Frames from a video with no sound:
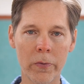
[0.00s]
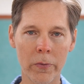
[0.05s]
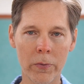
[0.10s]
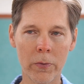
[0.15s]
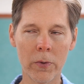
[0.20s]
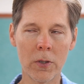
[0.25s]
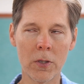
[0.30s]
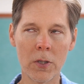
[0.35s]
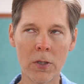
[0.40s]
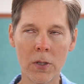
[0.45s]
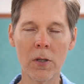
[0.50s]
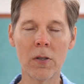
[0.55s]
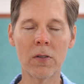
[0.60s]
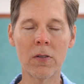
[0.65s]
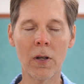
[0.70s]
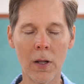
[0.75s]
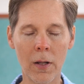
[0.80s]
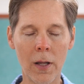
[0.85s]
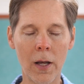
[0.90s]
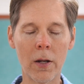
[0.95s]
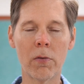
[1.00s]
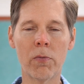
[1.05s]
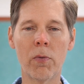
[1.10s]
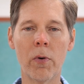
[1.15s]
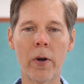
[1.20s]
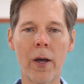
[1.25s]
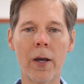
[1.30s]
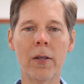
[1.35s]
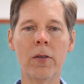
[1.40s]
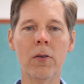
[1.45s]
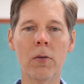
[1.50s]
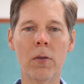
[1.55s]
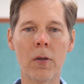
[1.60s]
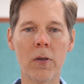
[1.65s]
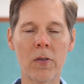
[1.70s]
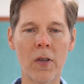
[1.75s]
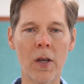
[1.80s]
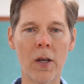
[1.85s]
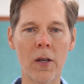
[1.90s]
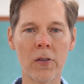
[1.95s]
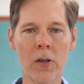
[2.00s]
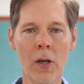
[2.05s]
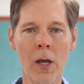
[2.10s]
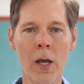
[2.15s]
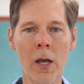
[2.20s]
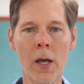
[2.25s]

which is a lot of what I do these days,